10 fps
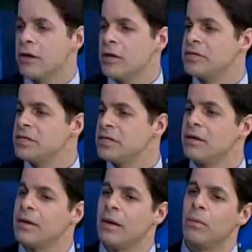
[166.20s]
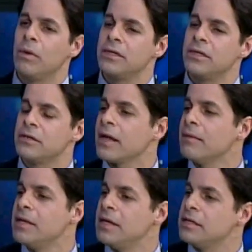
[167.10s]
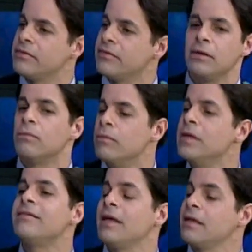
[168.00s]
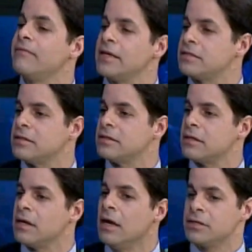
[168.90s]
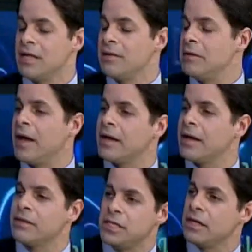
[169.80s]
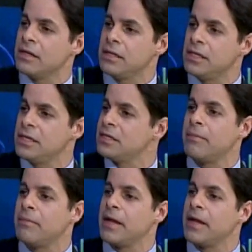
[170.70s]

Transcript: you positioned here, and what is your recommendation for the retail investor? Should they be buying the GLD? Should they be